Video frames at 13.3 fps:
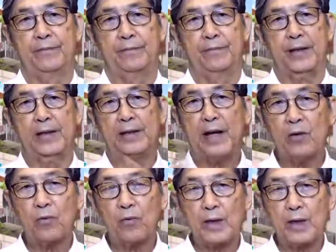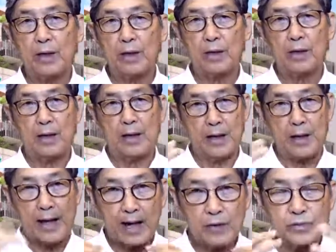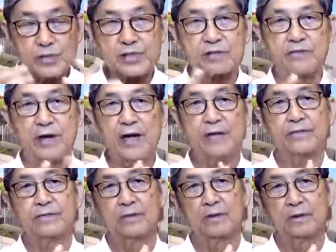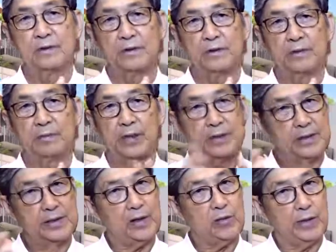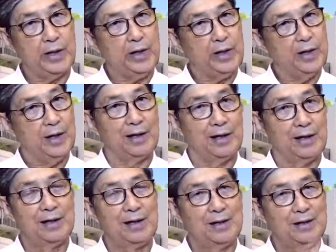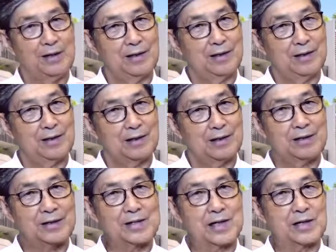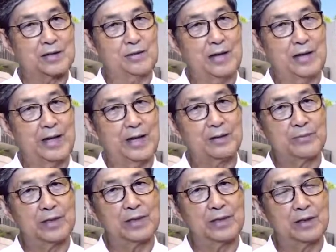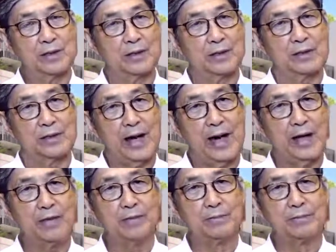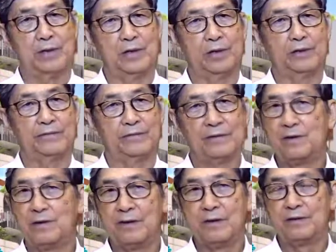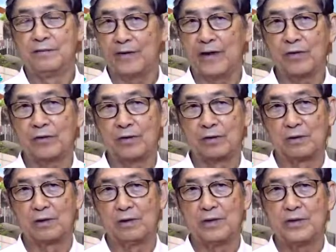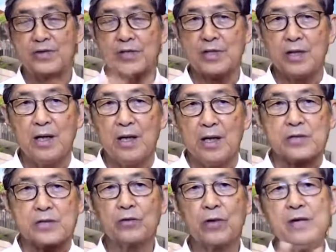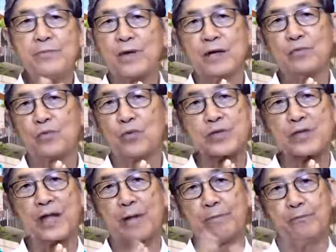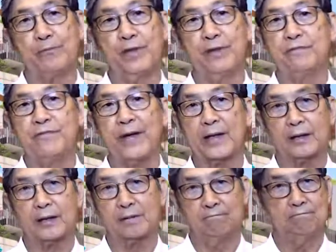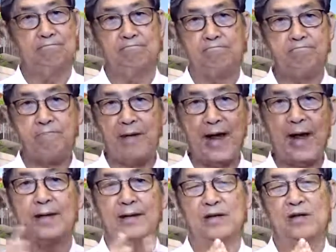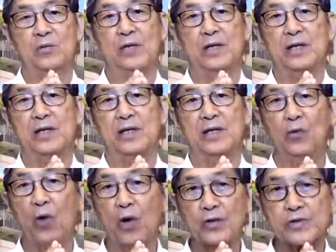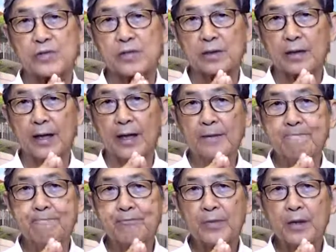And that way, I will survive. But in that way, Sarah will end up in a harem of Pharaoh. You see, so Abraham wasn't that perfect man that we think he was, okay?